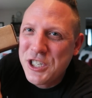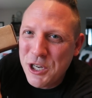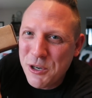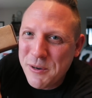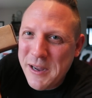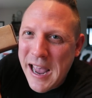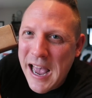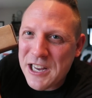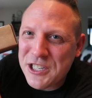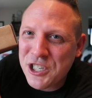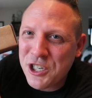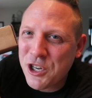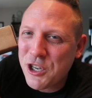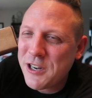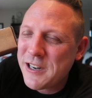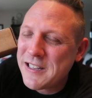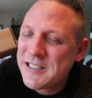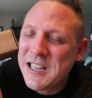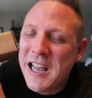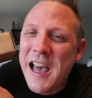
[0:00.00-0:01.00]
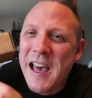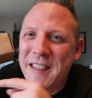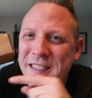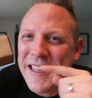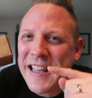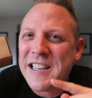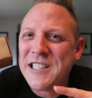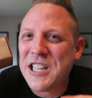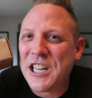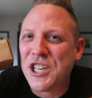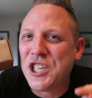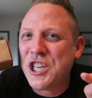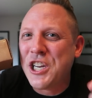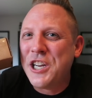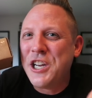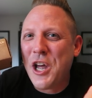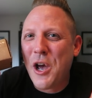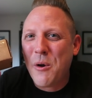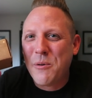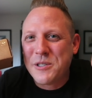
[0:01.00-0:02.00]
geocaching goodies, things that
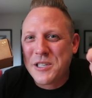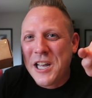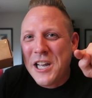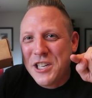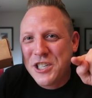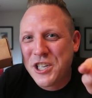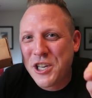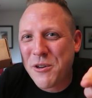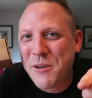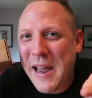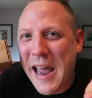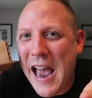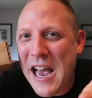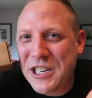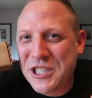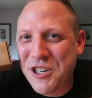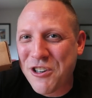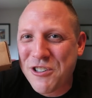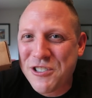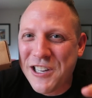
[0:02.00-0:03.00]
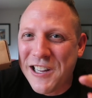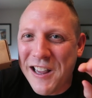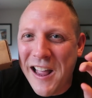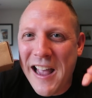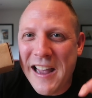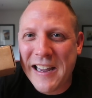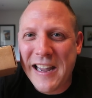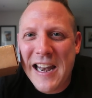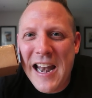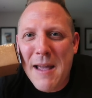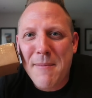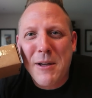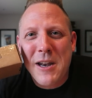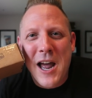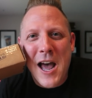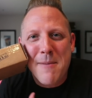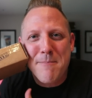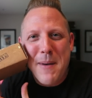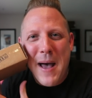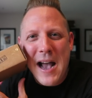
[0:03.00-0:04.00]
she knows geocachers like, and I'm
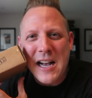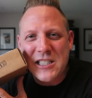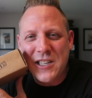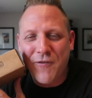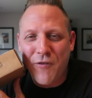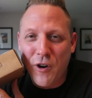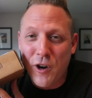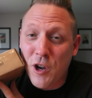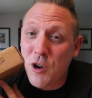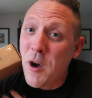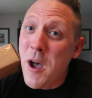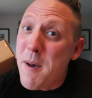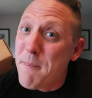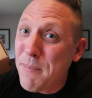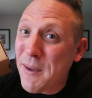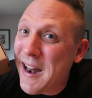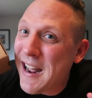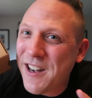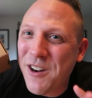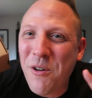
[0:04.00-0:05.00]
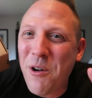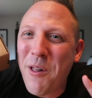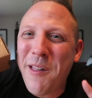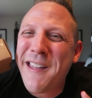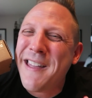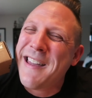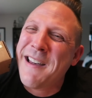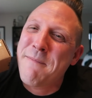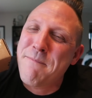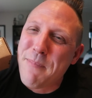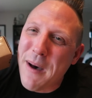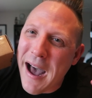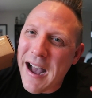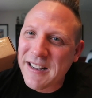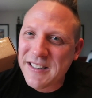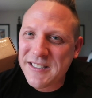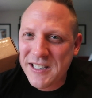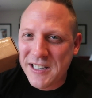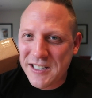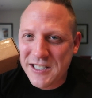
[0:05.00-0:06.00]
gonna unbox it for you. But I don't only unbox